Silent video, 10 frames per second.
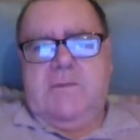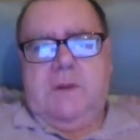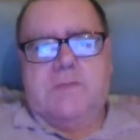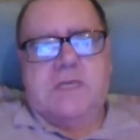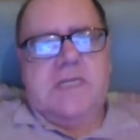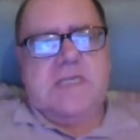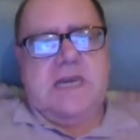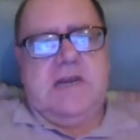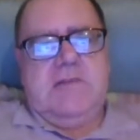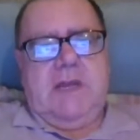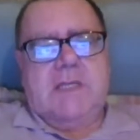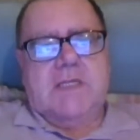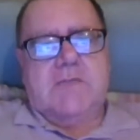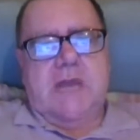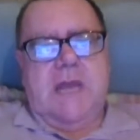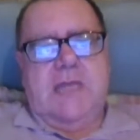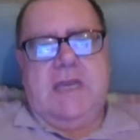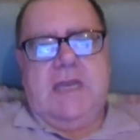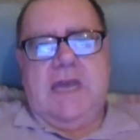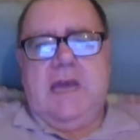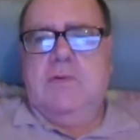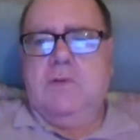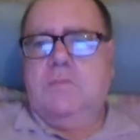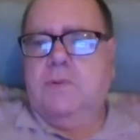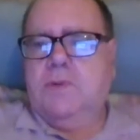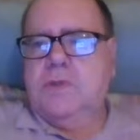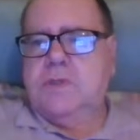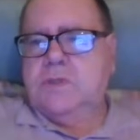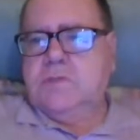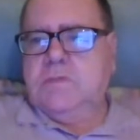from Satanic Rites of Dracula. Yeah, good points.